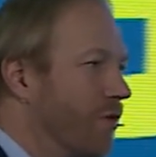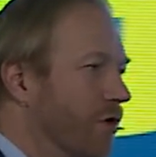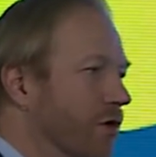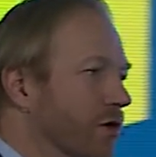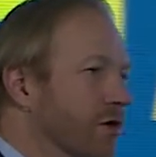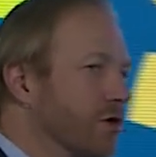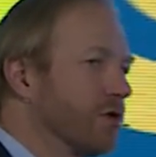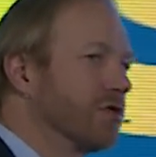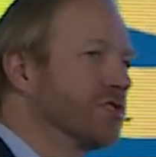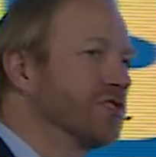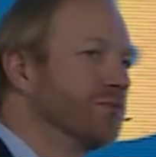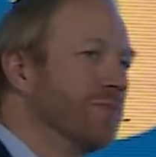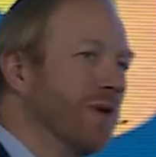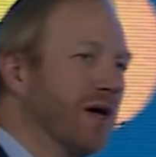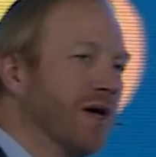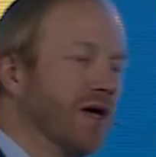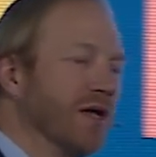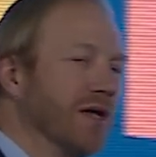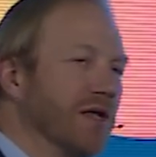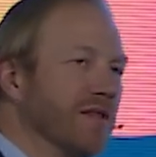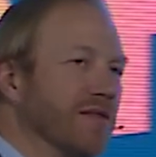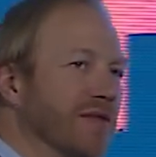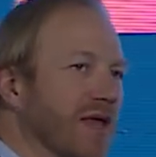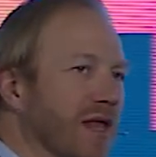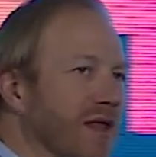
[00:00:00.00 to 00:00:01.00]

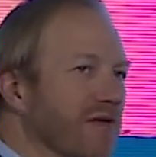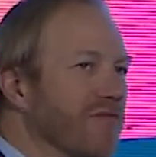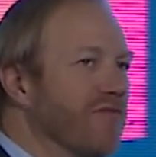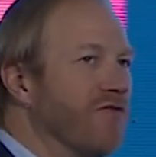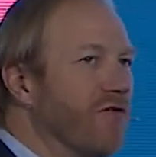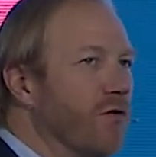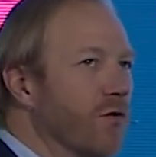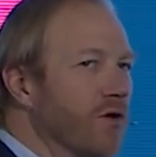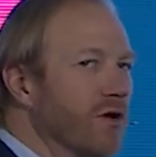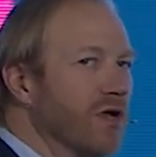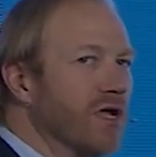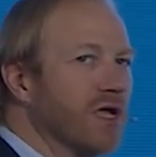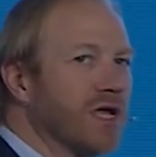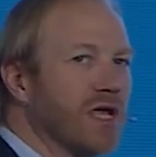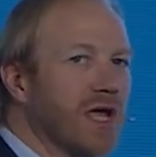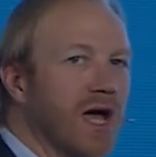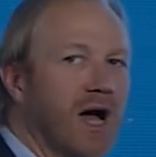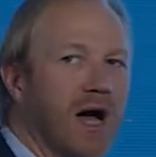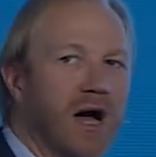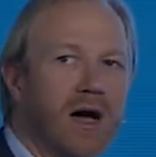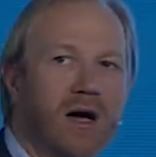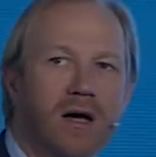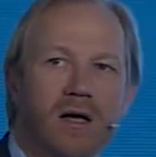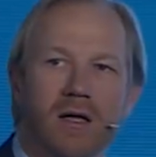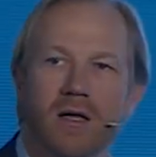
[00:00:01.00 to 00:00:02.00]
Bertelsmann and
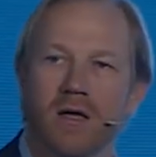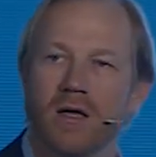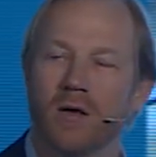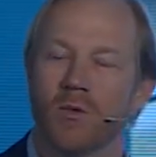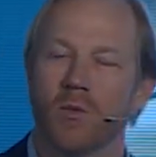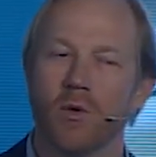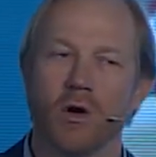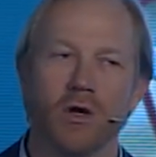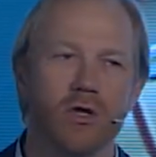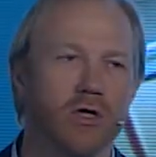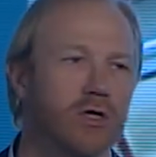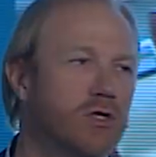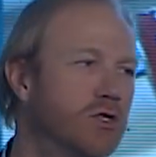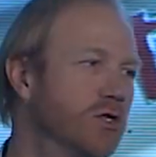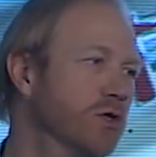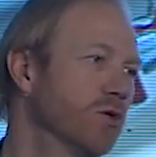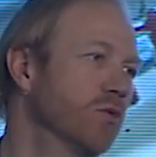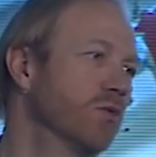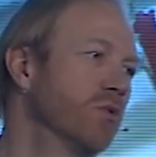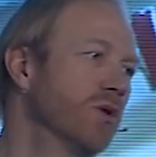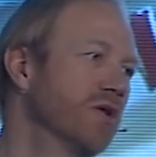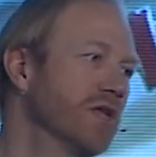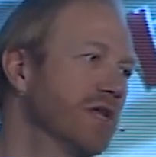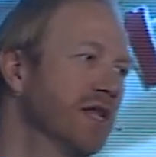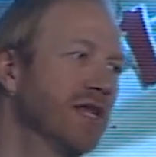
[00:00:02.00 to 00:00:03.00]
Telefonica, what do you do
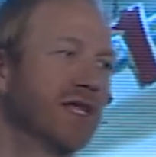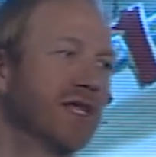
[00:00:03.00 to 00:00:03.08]
when a